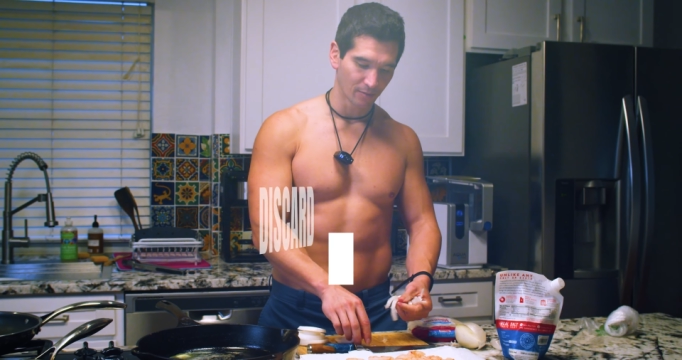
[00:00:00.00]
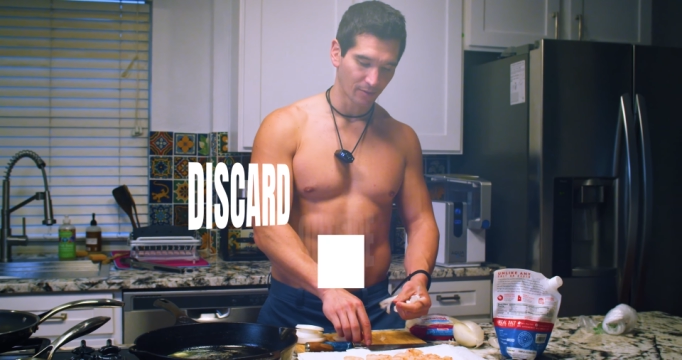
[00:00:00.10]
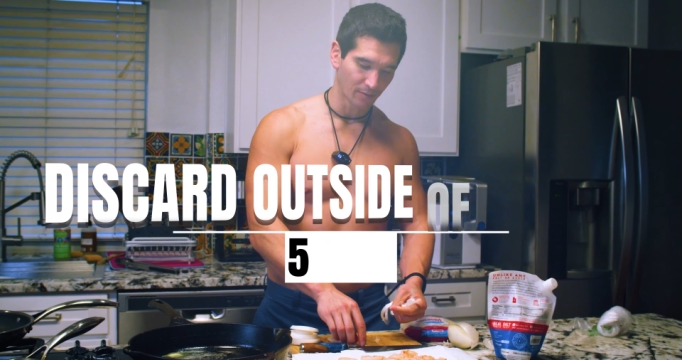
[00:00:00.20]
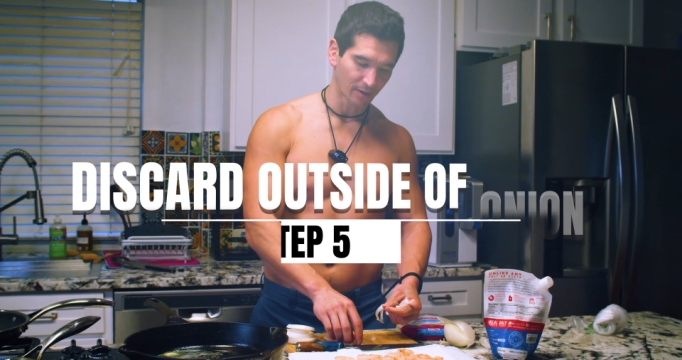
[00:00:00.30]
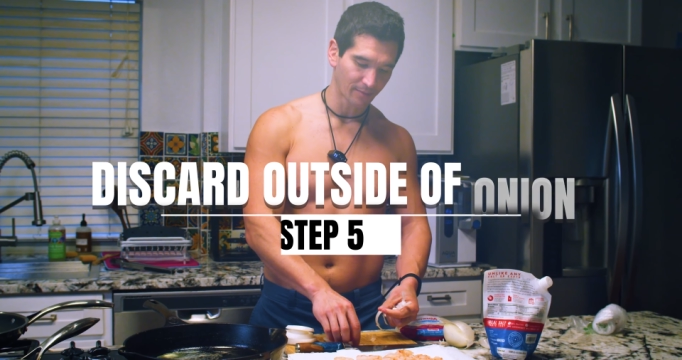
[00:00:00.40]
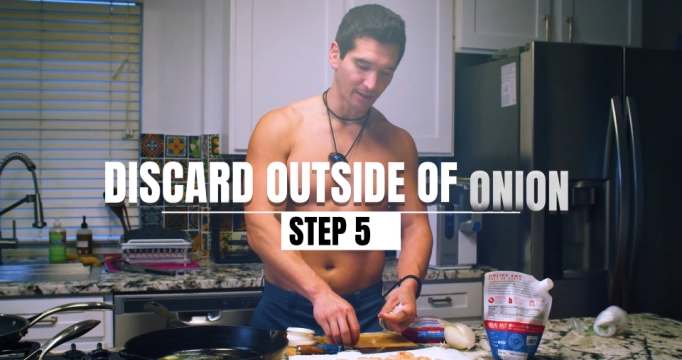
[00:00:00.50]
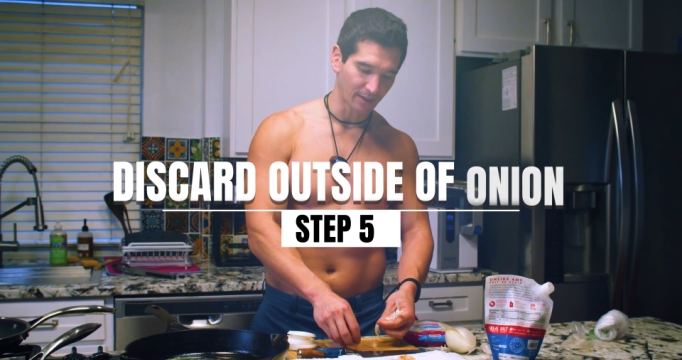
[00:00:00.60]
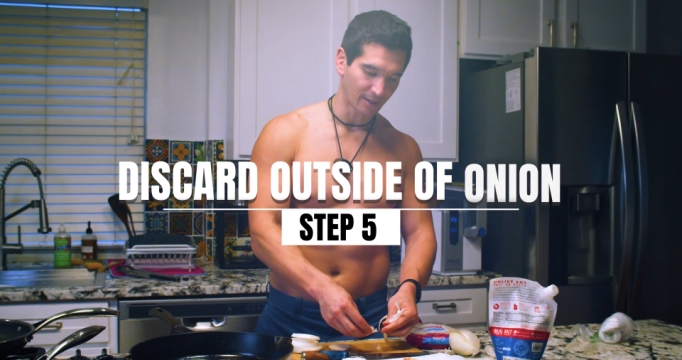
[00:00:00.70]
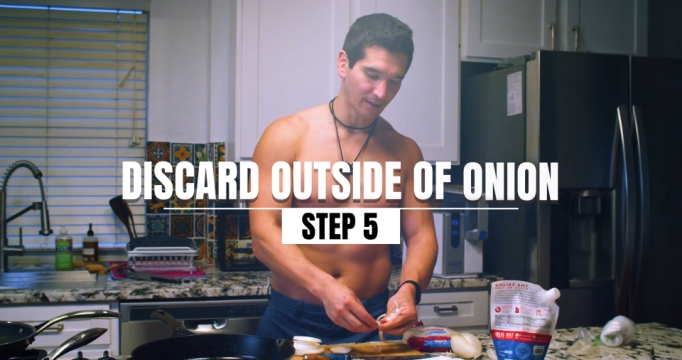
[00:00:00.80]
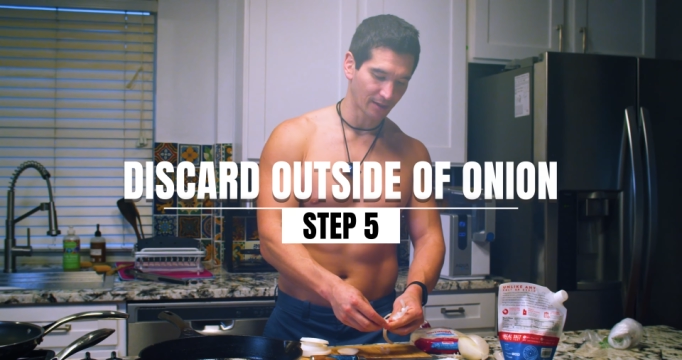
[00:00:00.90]
We want to be
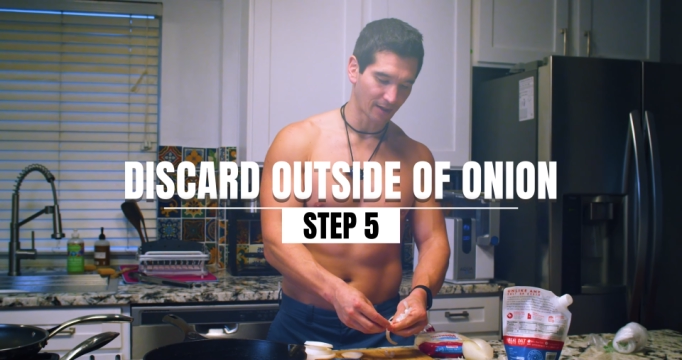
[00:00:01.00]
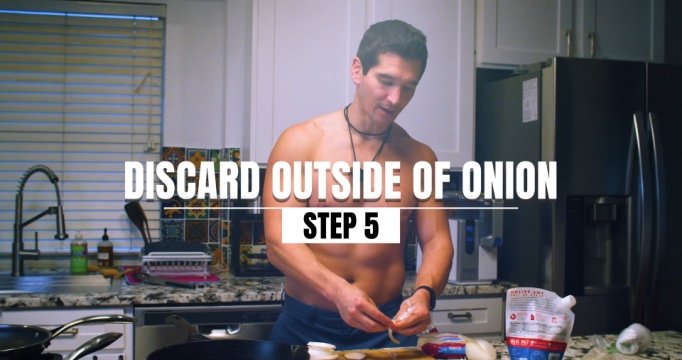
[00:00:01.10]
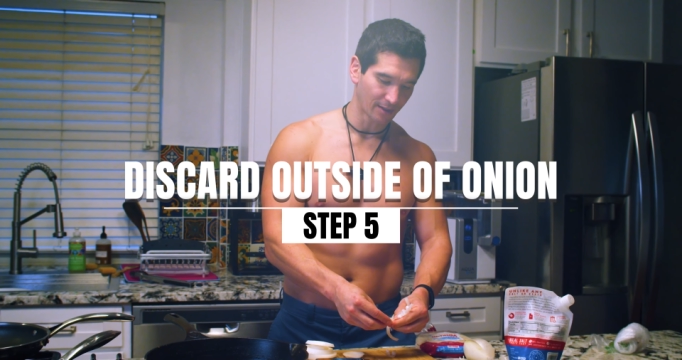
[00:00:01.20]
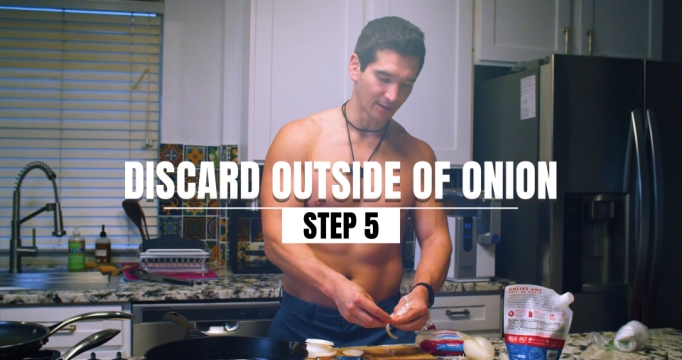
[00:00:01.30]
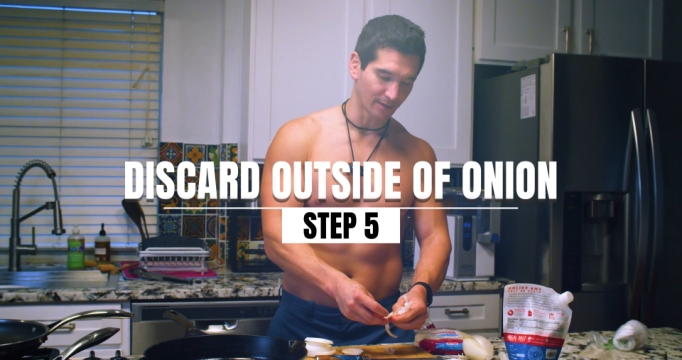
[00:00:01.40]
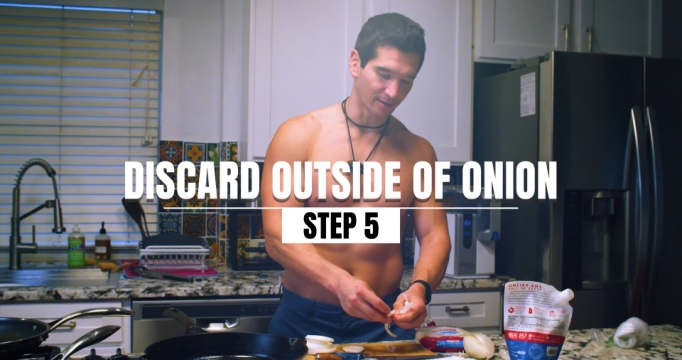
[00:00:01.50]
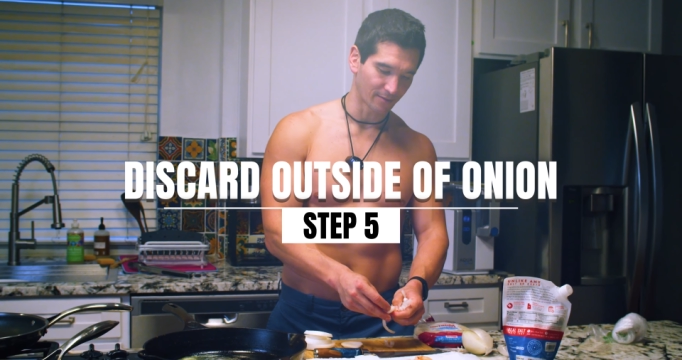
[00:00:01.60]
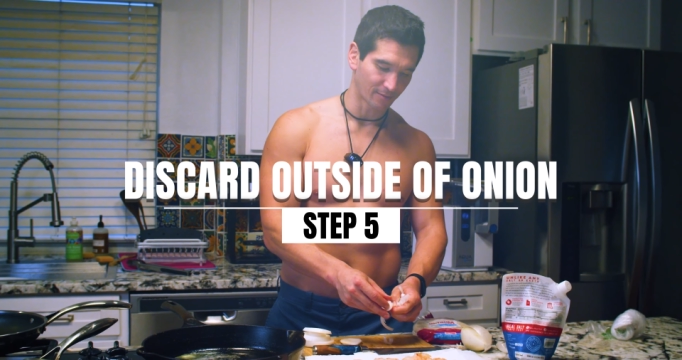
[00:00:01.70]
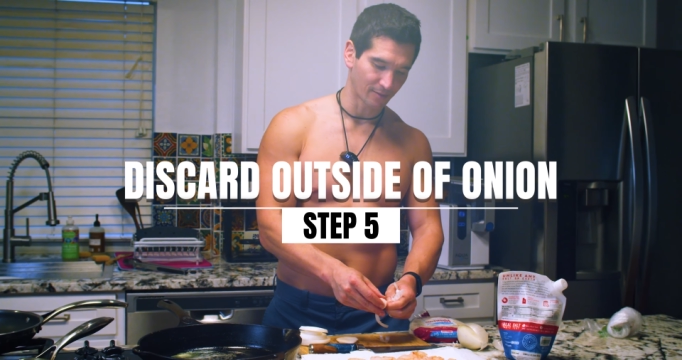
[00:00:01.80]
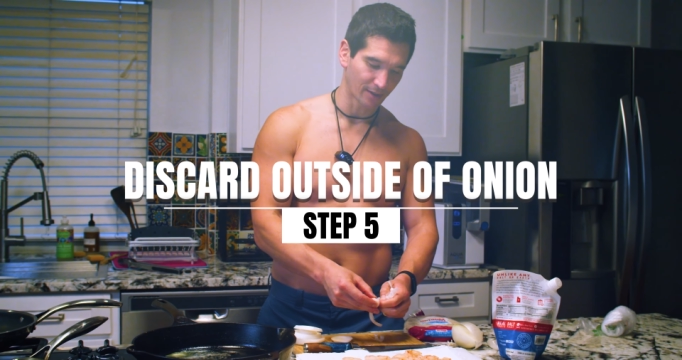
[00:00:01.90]
eating onion
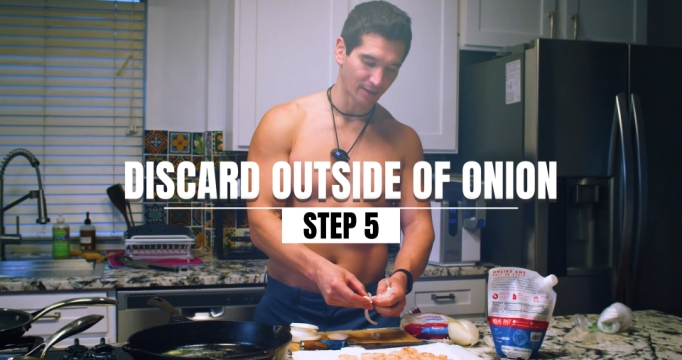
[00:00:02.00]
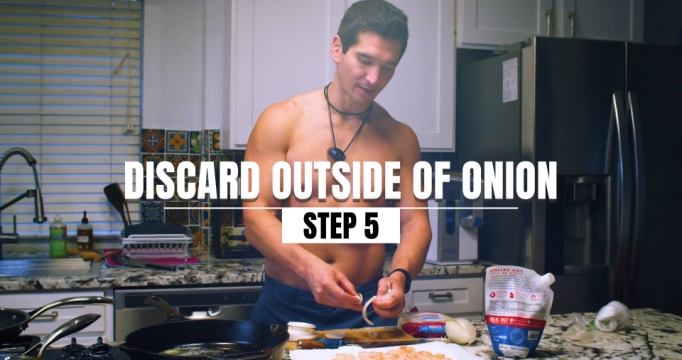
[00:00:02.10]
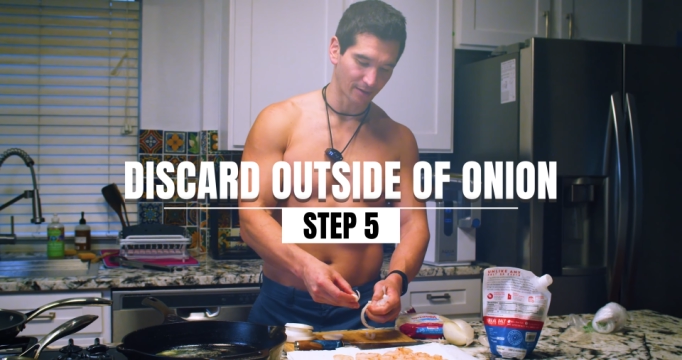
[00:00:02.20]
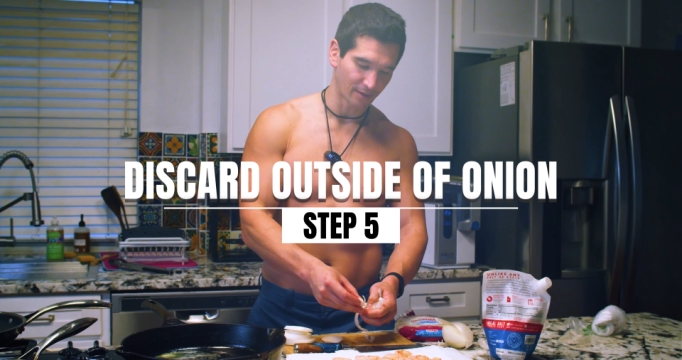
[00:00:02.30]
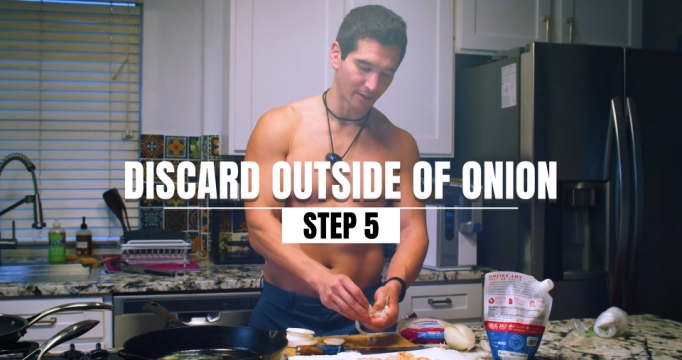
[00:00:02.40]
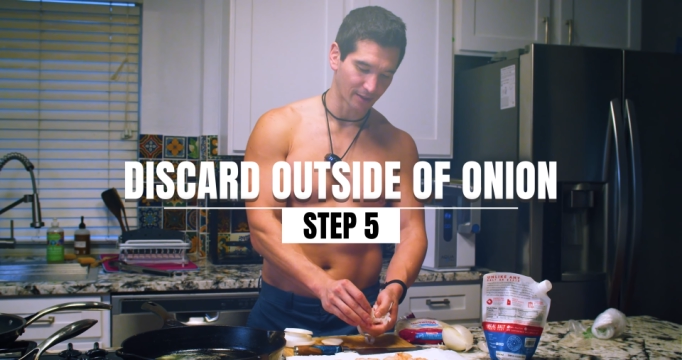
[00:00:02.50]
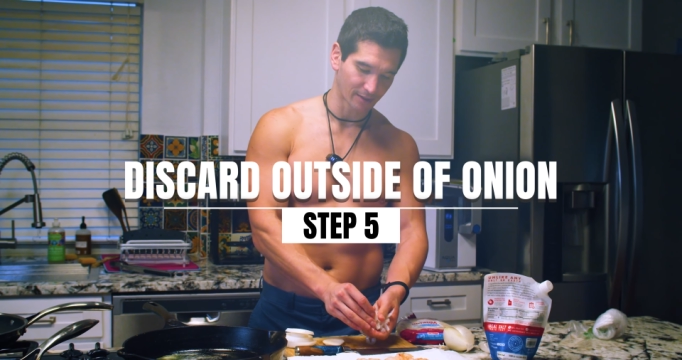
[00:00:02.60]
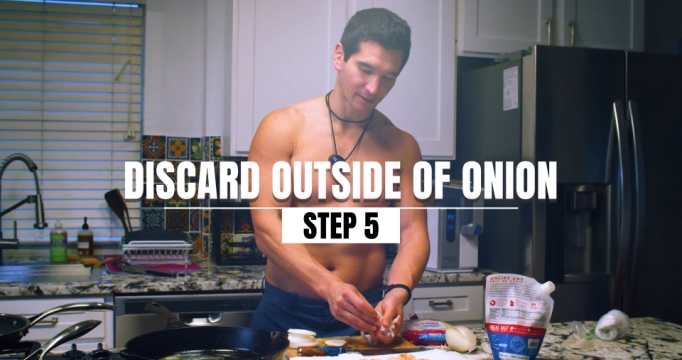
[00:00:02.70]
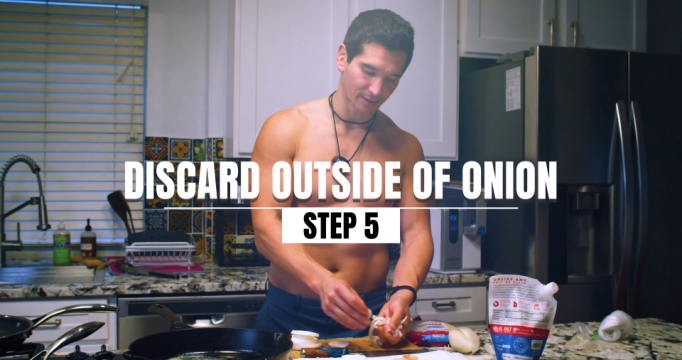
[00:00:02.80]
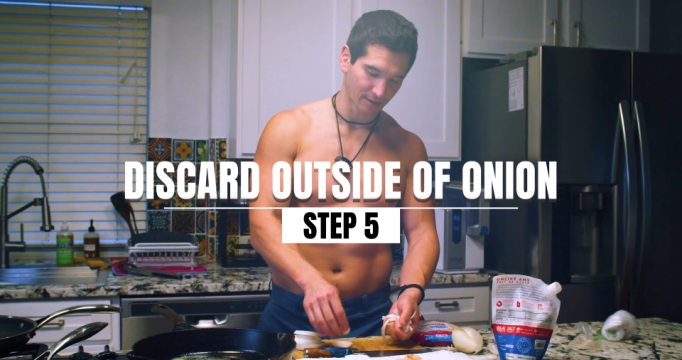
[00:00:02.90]
when
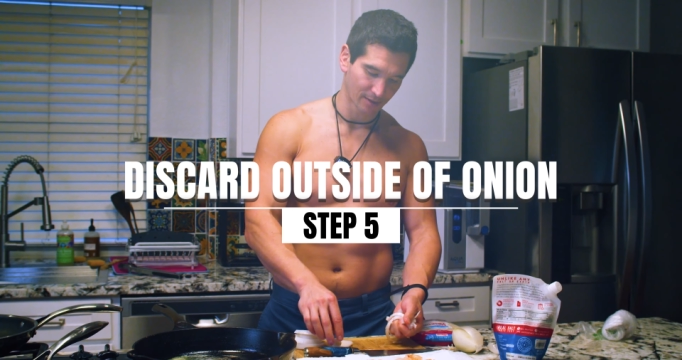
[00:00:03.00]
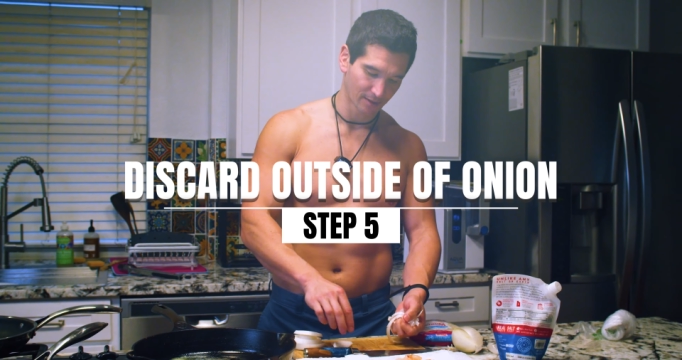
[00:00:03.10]
this